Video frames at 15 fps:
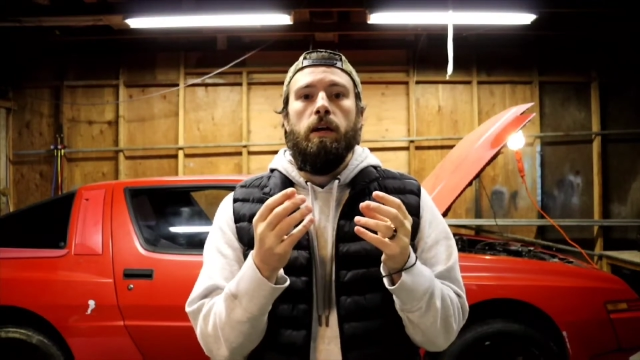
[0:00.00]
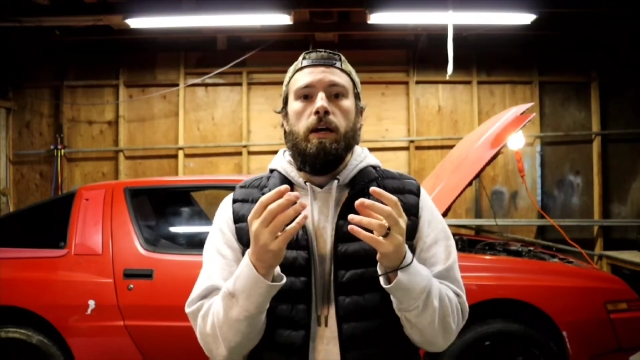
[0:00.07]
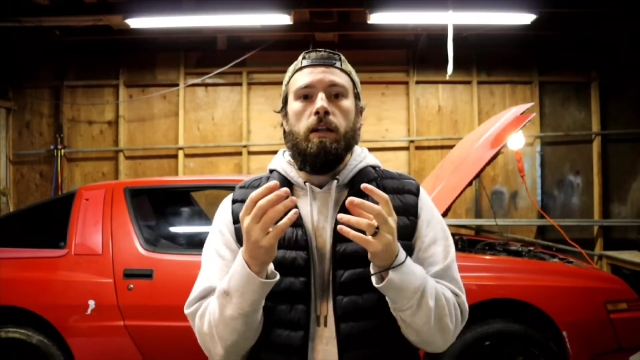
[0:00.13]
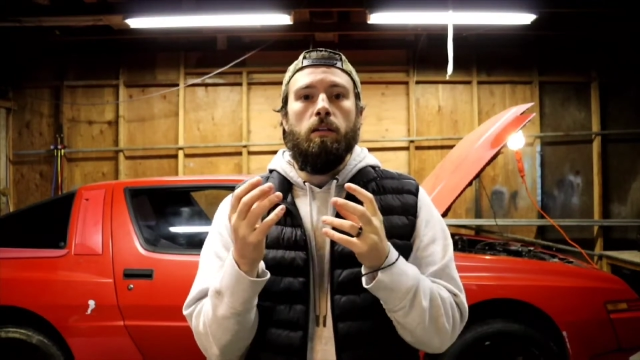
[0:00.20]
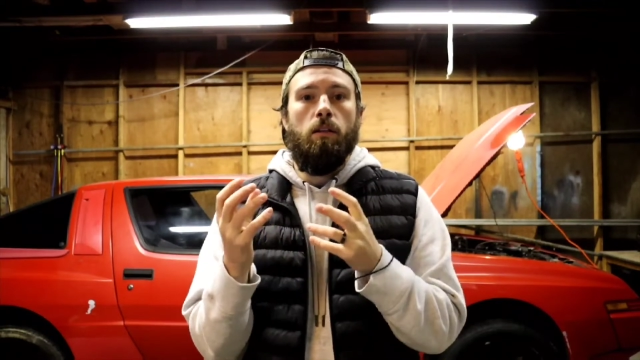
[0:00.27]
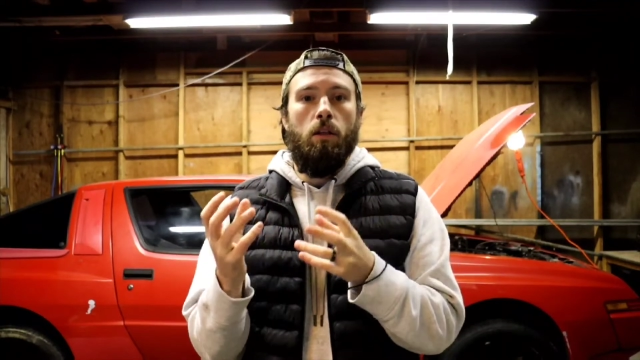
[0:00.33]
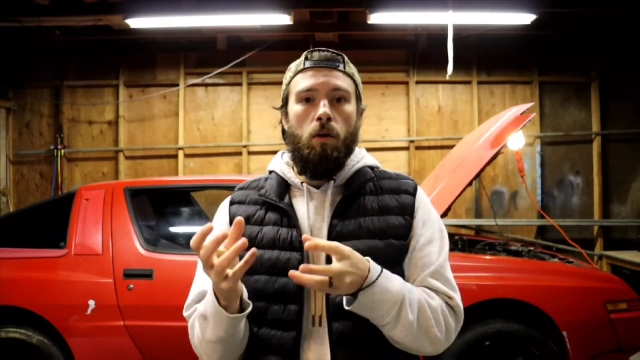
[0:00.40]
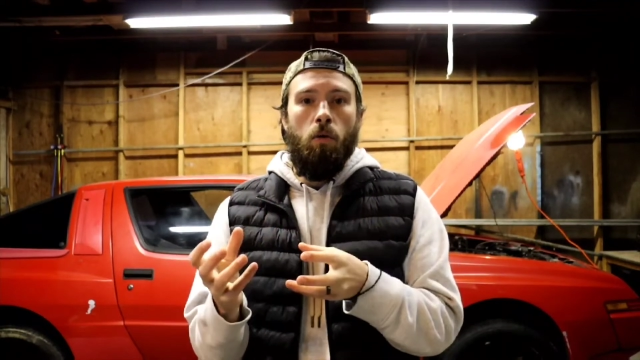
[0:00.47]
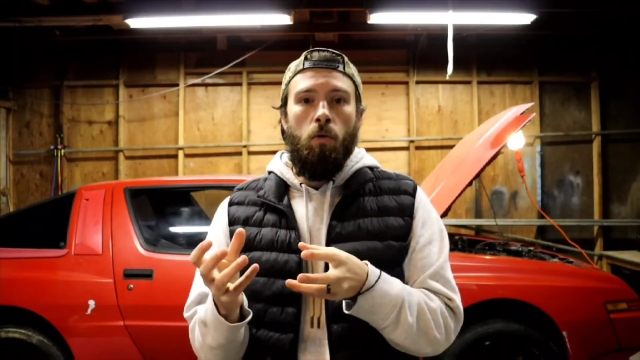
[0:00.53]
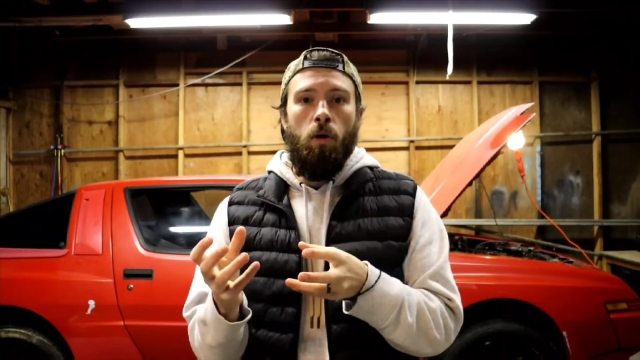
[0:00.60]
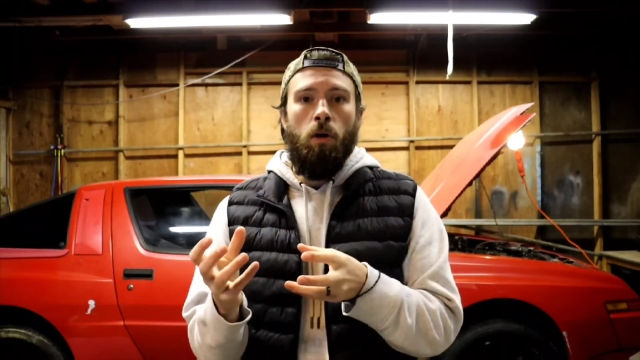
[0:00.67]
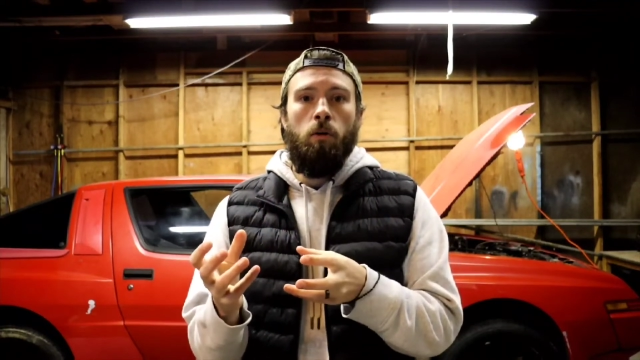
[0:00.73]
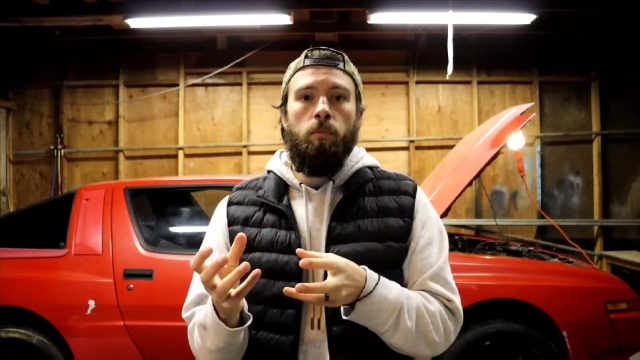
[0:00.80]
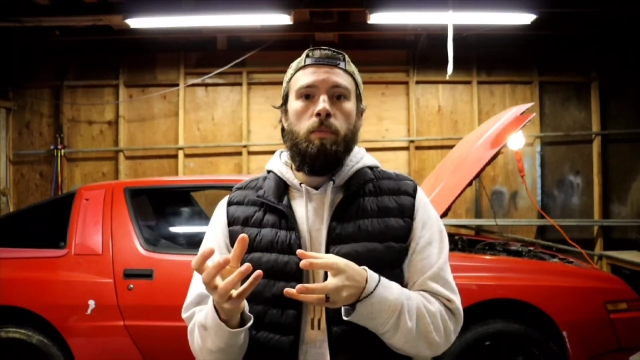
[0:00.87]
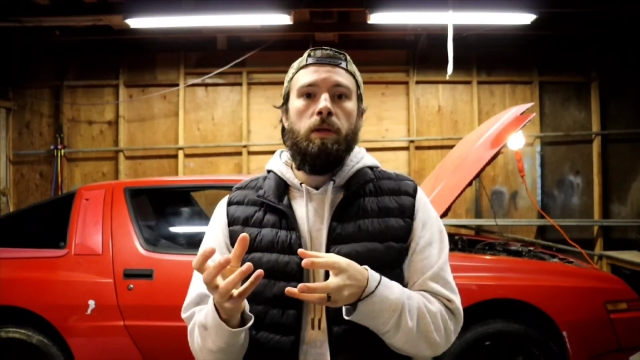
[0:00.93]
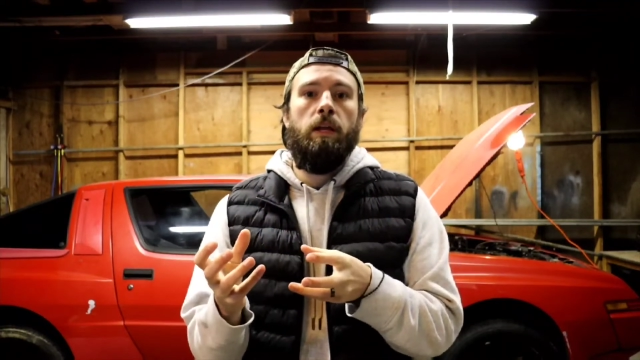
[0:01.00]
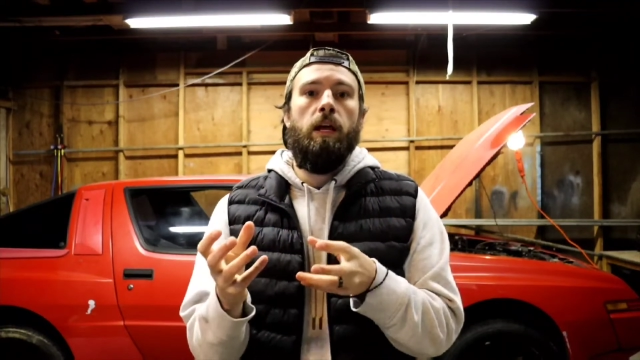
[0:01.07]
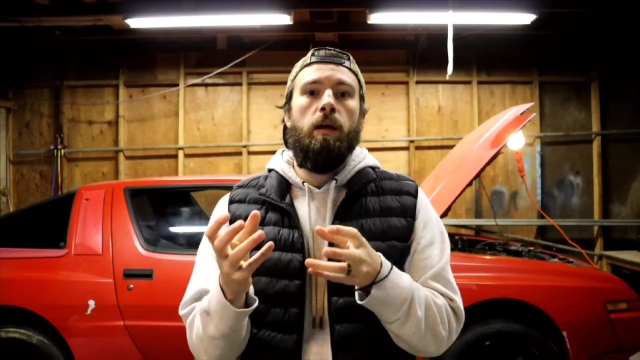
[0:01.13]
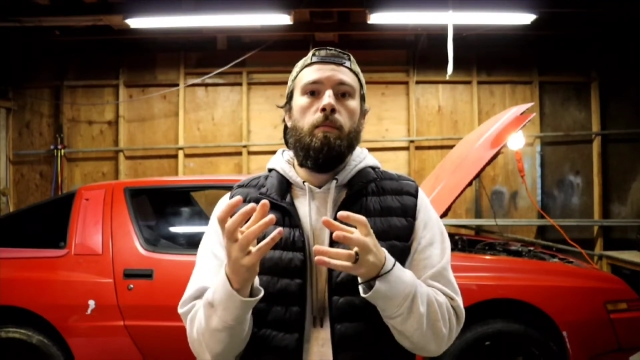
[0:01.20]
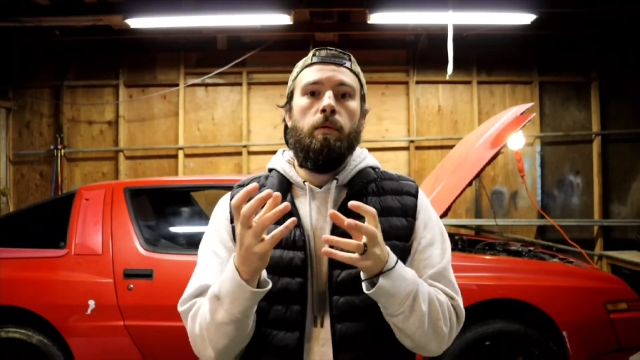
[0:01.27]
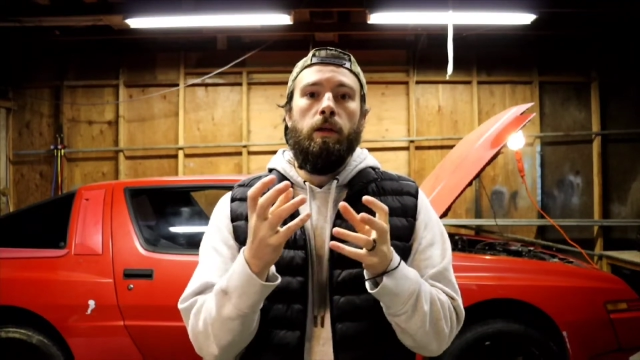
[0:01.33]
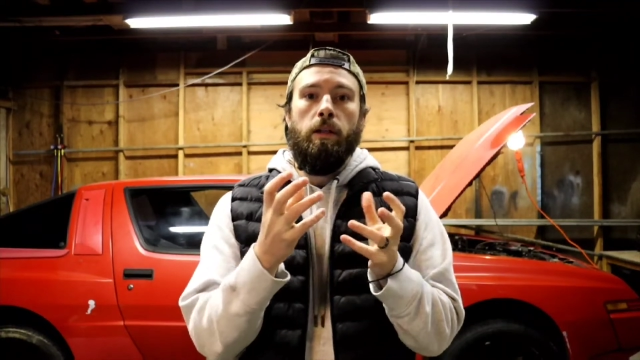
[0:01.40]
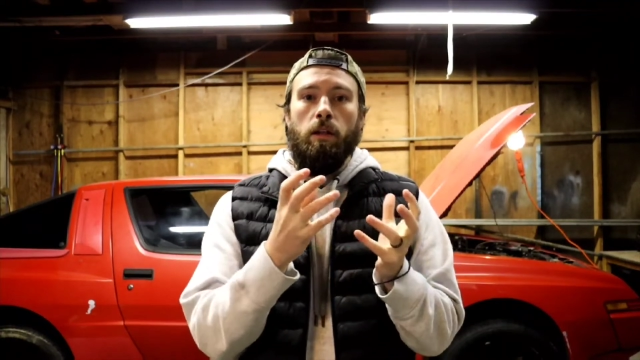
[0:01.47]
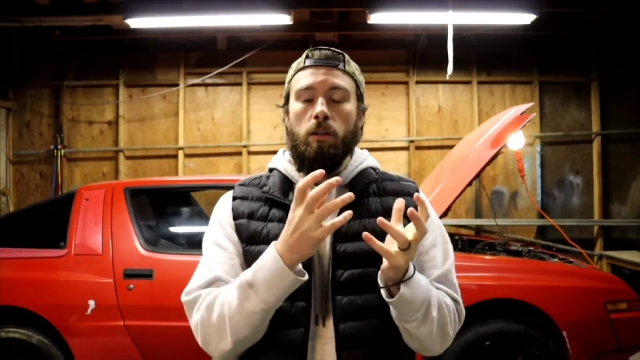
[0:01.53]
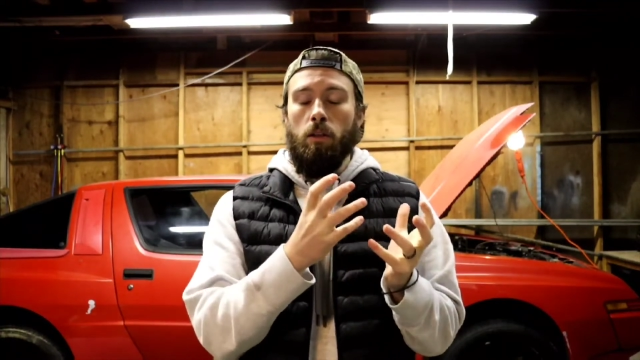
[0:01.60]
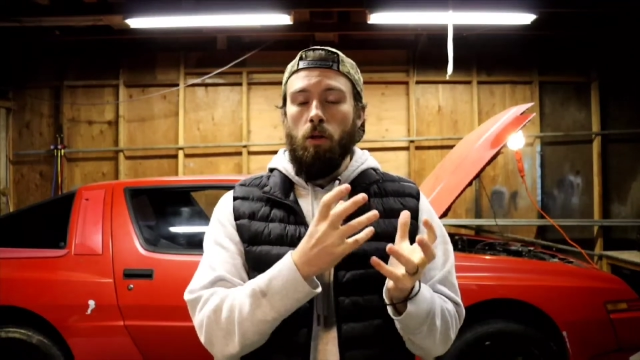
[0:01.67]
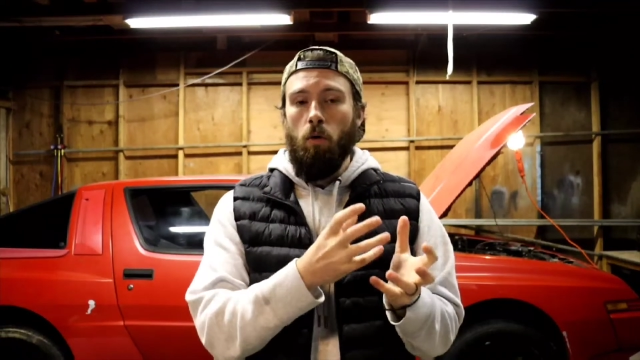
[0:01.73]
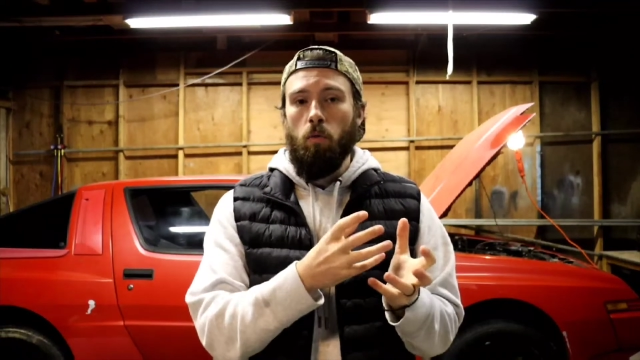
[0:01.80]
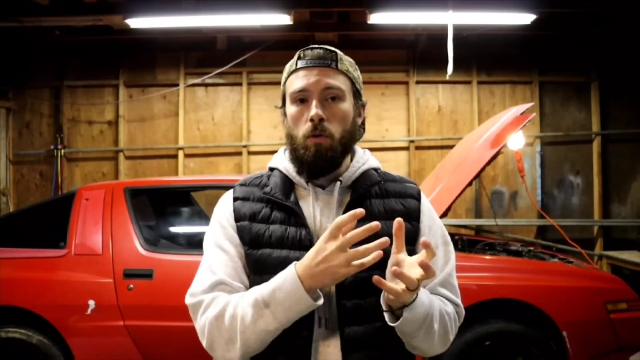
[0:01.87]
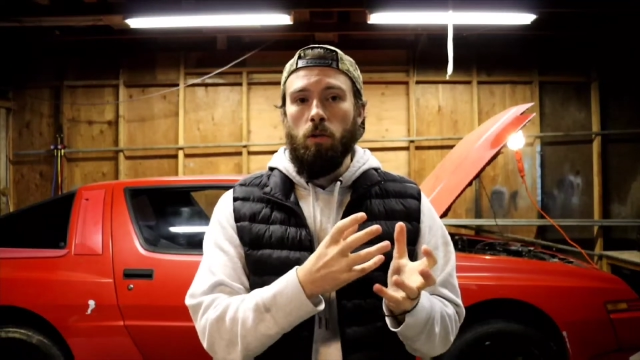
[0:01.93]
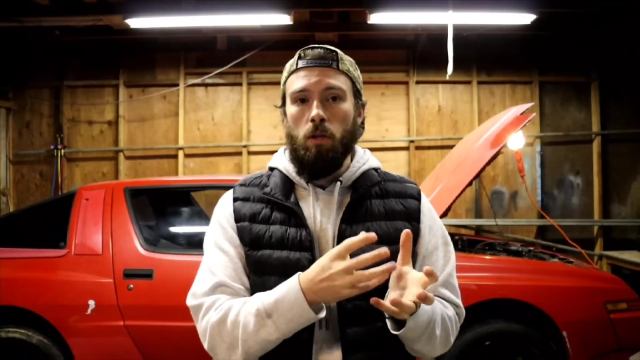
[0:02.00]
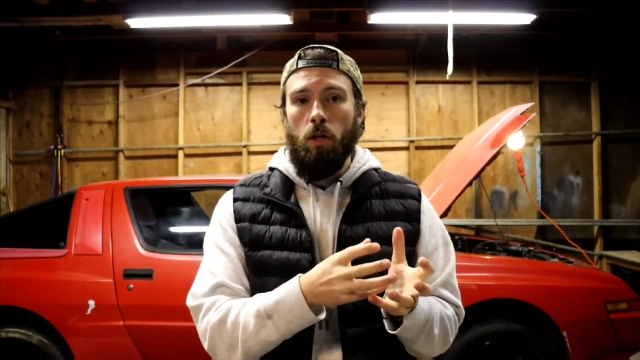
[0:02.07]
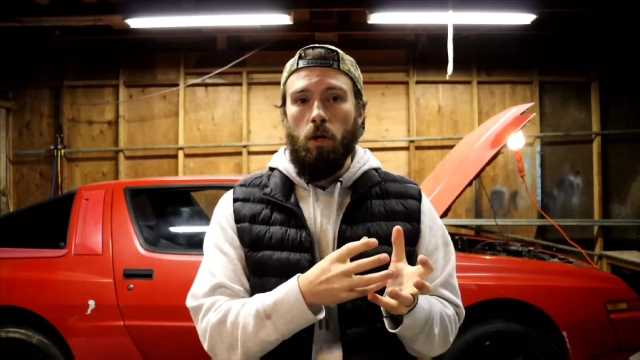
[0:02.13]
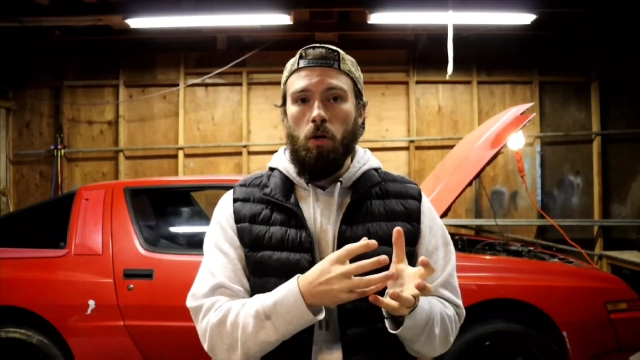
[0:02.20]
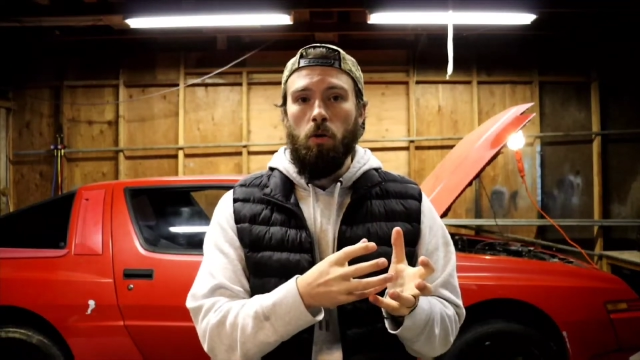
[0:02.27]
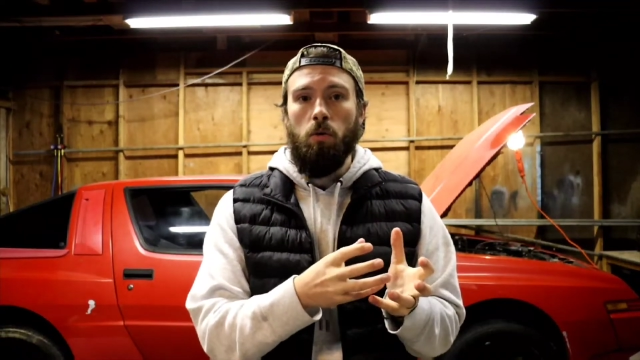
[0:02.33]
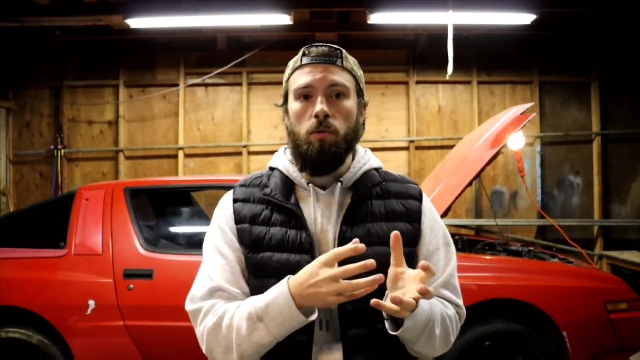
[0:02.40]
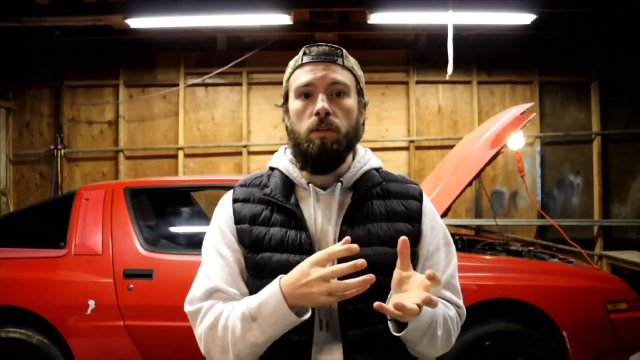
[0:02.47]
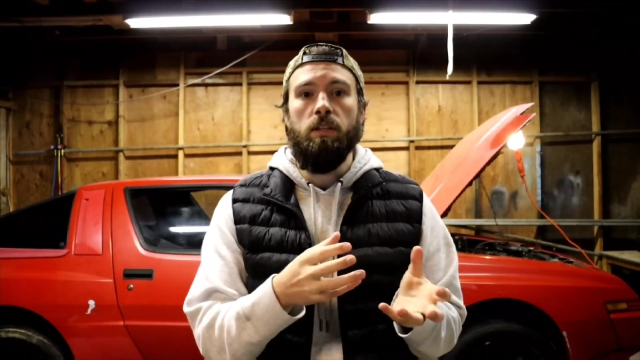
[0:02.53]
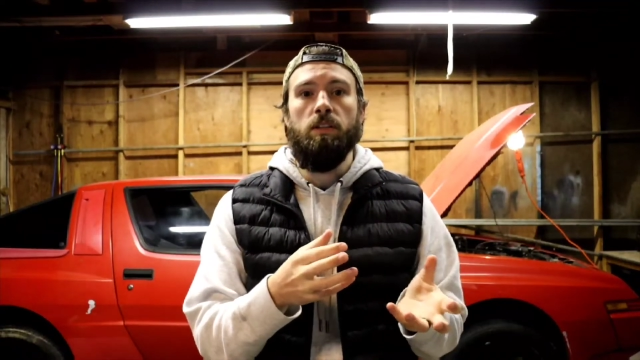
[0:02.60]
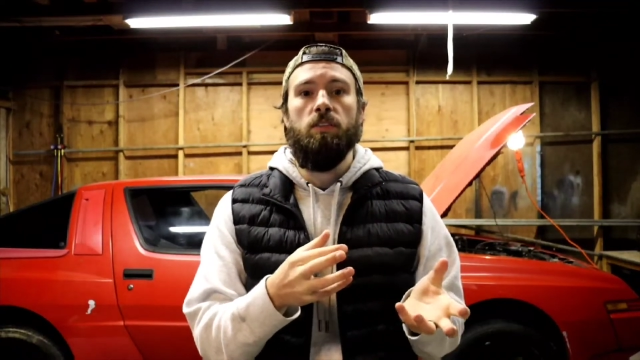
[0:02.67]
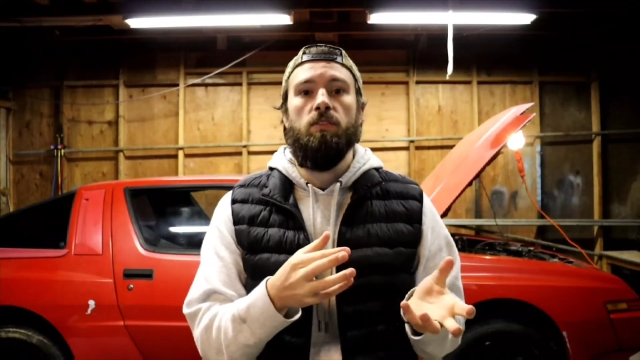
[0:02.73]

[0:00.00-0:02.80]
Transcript: at a low RPM and a lower load than,